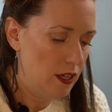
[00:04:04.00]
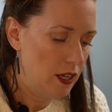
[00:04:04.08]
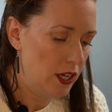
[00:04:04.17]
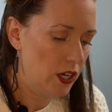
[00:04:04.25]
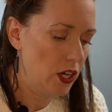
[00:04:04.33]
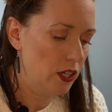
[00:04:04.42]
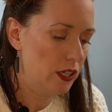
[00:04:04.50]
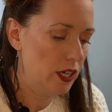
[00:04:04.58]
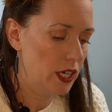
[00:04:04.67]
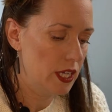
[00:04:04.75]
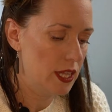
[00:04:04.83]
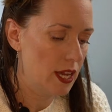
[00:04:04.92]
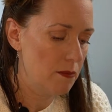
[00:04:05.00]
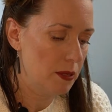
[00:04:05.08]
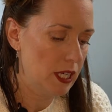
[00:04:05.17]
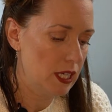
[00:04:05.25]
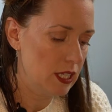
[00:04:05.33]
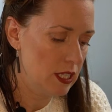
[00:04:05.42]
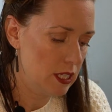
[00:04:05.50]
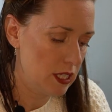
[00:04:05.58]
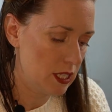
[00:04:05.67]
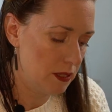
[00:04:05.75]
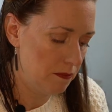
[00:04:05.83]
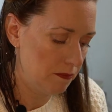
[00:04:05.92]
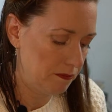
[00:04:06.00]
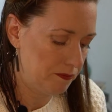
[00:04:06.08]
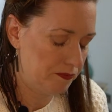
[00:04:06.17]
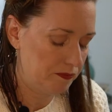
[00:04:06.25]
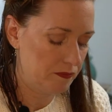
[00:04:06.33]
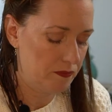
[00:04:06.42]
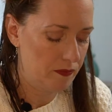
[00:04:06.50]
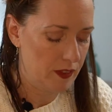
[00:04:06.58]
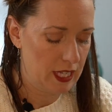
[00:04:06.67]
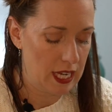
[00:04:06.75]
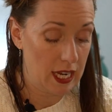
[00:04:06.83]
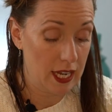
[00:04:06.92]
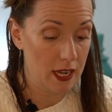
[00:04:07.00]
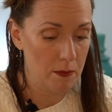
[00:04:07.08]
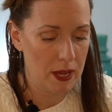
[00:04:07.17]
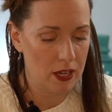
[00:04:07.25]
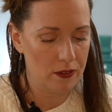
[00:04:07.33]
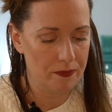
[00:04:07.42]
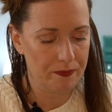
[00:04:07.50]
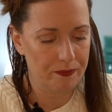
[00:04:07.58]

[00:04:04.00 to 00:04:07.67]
a curler in that piece. Got a good amount.